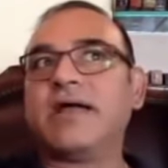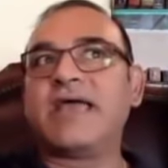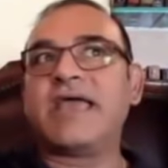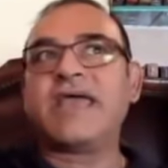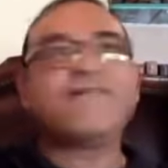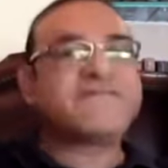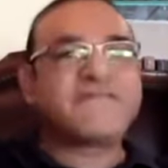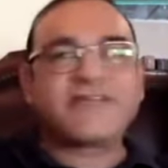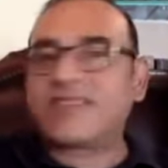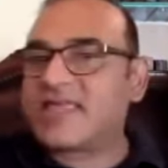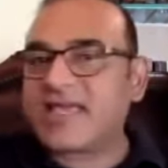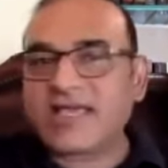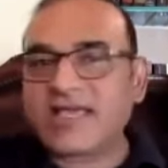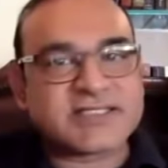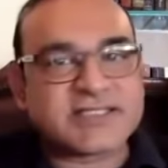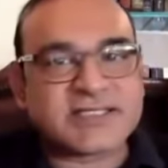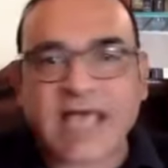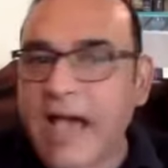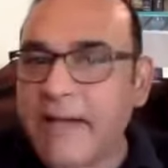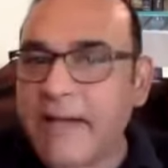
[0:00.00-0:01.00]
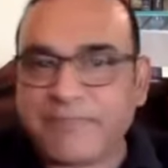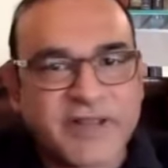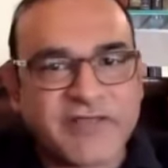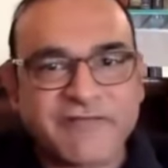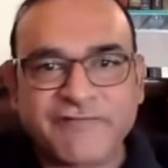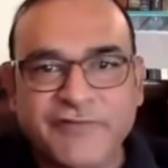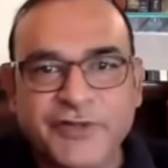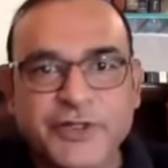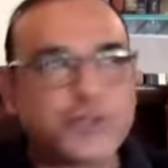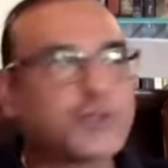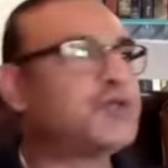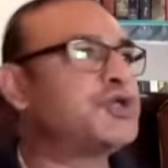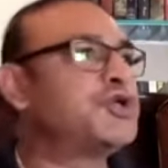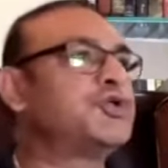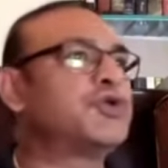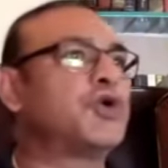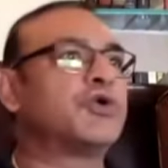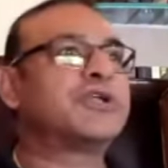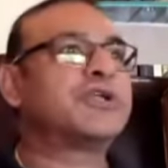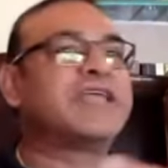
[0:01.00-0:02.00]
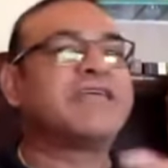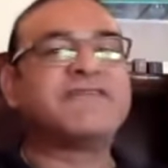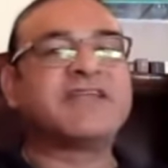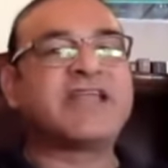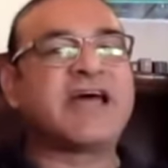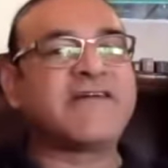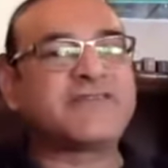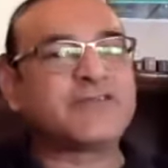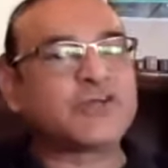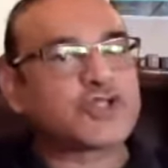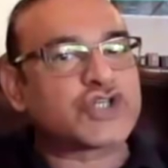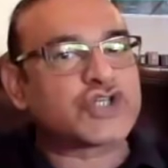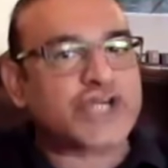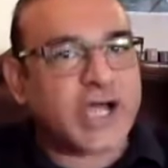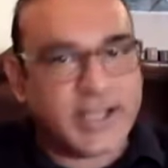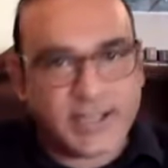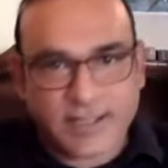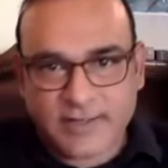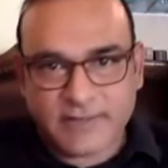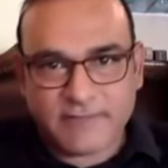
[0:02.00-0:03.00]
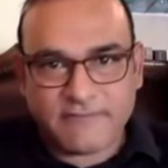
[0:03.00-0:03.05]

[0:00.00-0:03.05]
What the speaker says: everything is happening for you. You don't even have to try.